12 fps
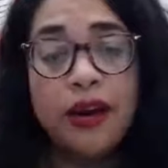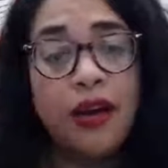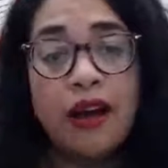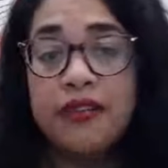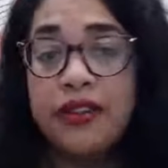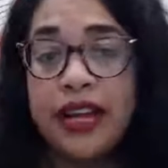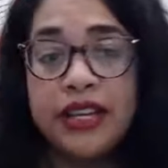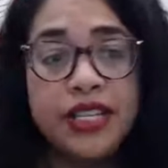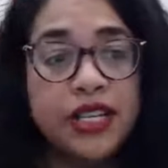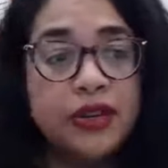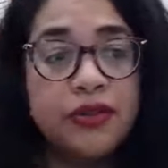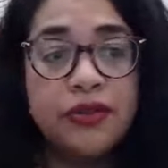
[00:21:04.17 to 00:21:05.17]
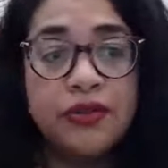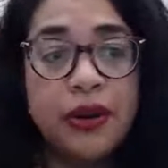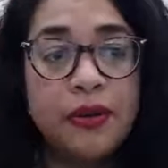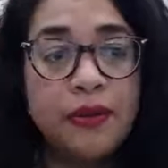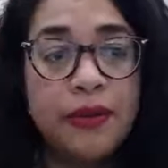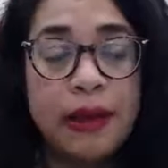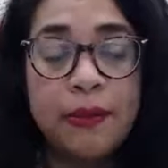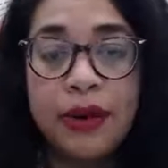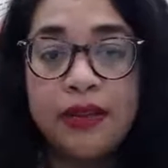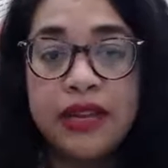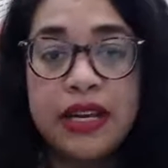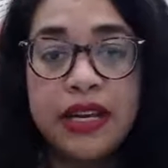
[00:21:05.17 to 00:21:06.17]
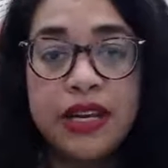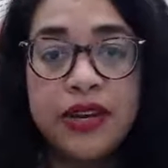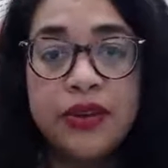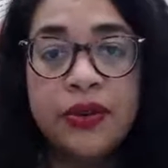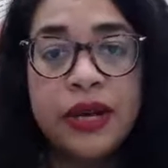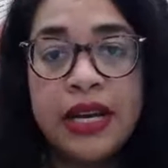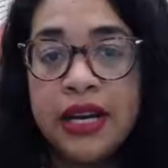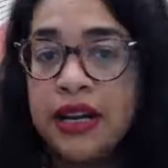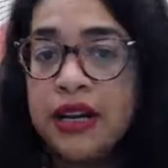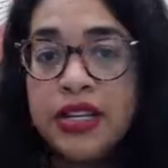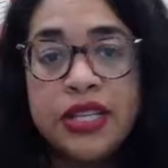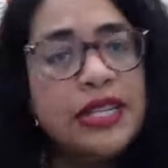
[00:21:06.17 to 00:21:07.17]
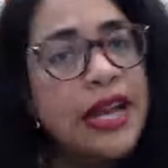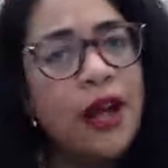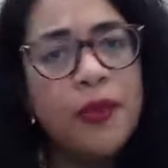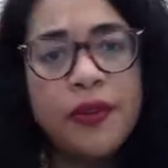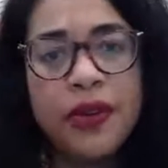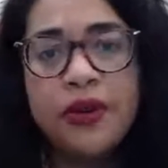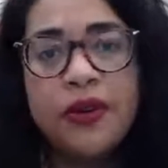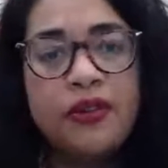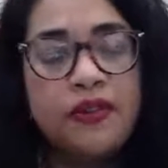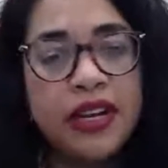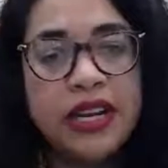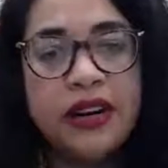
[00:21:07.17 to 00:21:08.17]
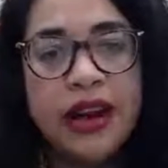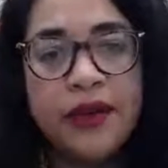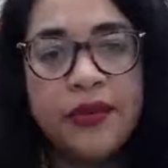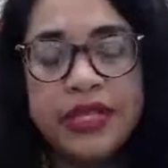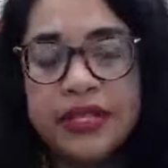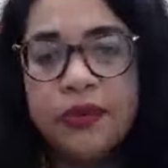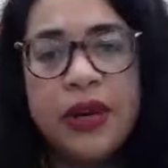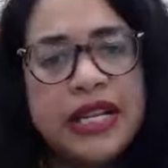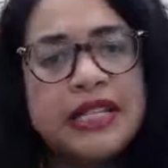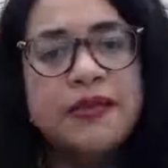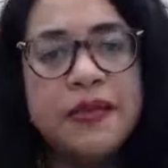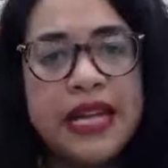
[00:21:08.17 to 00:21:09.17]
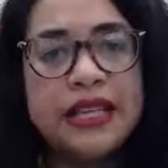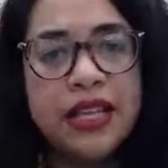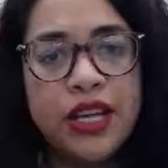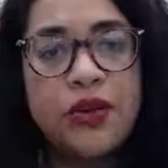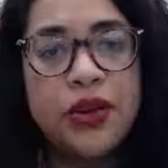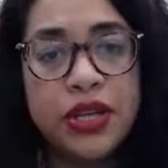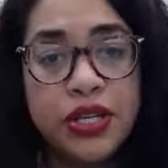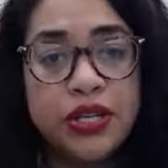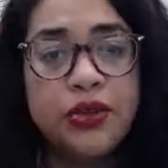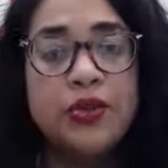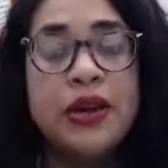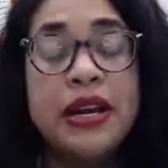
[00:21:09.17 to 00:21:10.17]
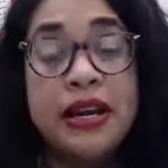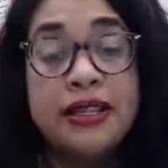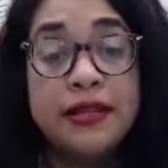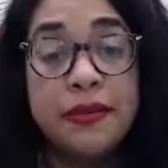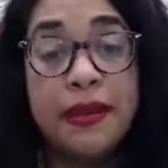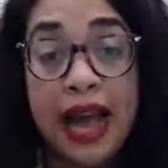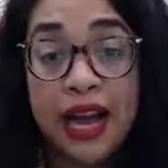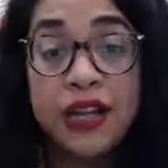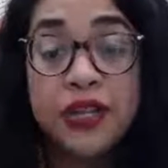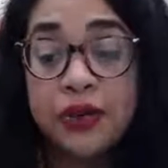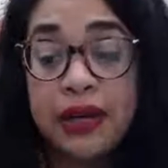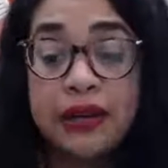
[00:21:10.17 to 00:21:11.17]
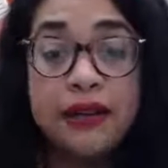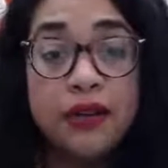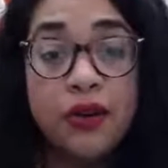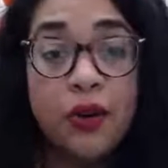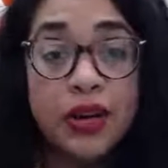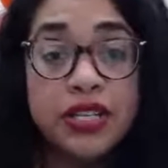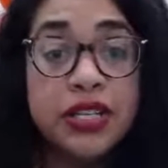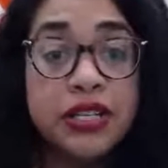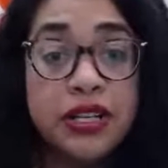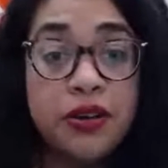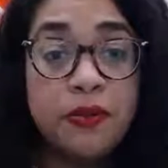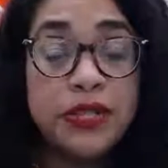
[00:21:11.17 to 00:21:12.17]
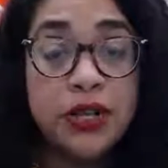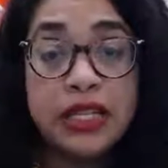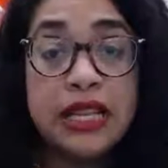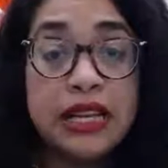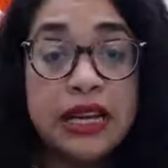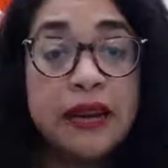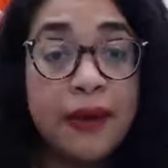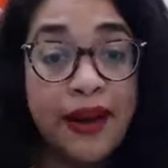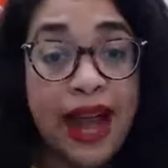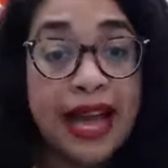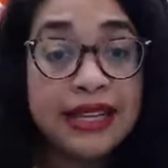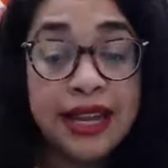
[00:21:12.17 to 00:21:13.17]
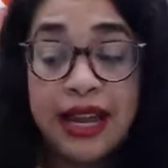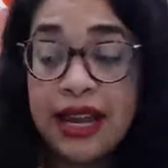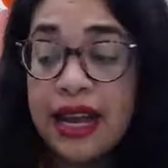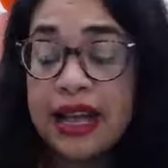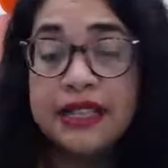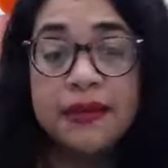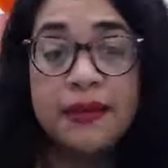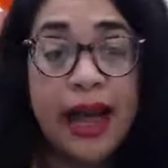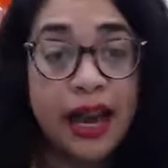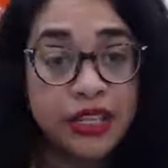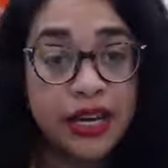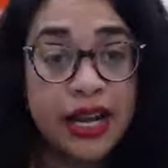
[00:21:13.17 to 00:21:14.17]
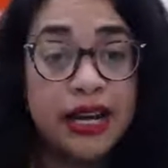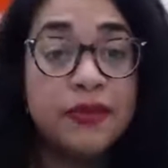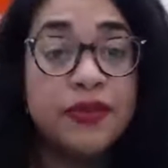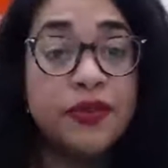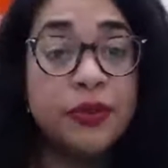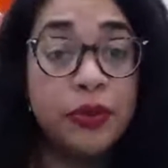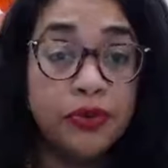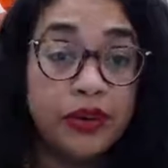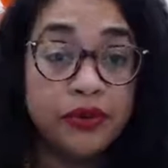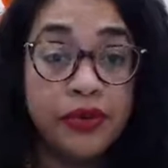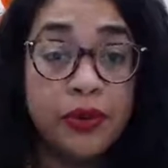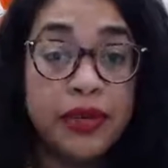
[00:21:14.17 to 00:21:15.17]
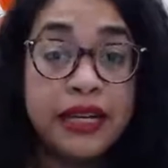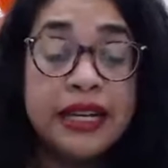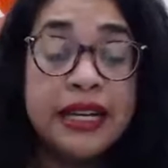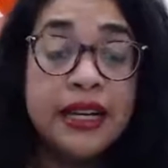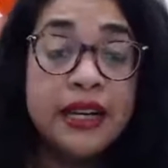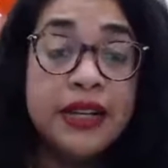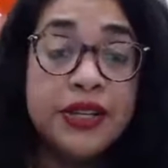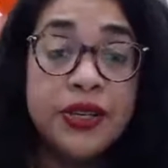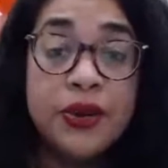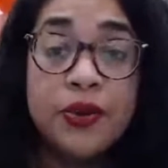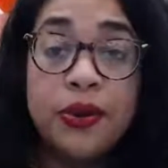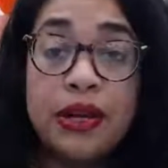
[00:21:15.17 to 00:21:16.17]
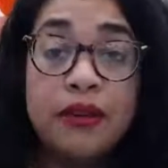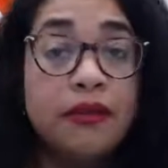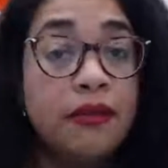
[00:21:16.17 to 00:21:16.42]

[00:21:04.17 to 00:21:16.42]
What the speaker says: to offer that to you from Improv EQ just to help you and figure out what is the things that you can do, some actual questions that you can start to think about asking and some action items for moving forward. So